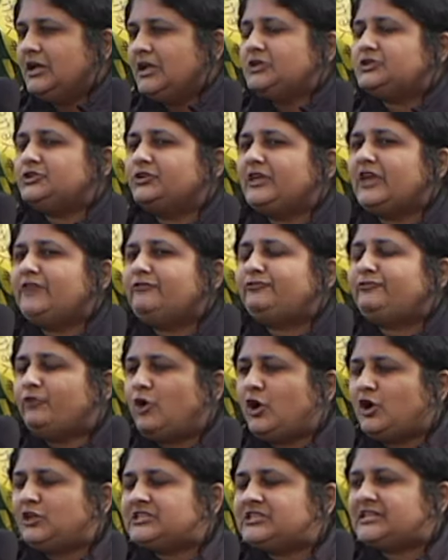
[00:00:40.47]
to give
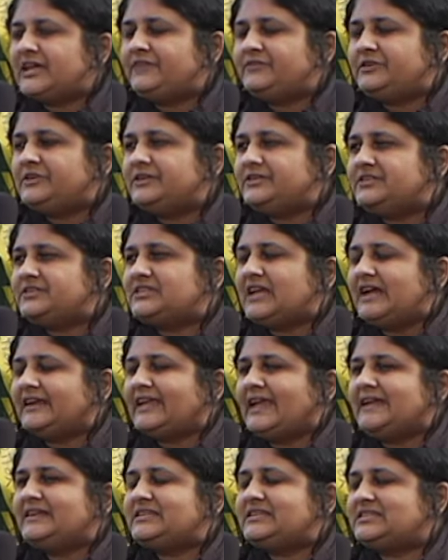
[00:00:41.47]
false evidence
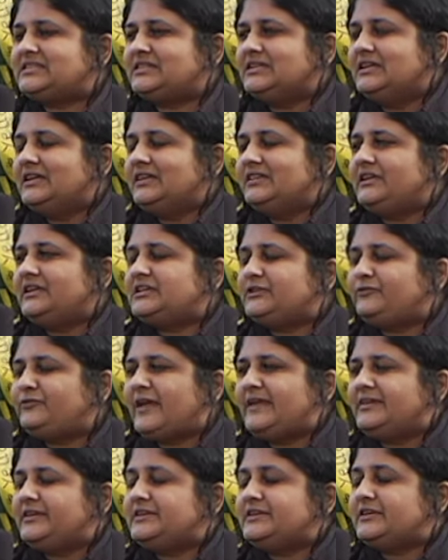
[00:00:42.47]
against the
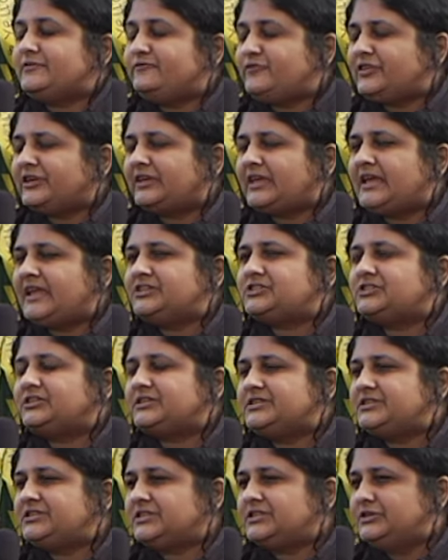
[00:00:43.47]
defendant and for the case to
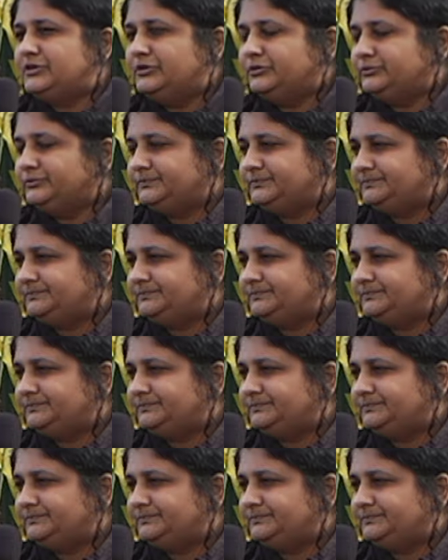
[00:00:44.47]
continue.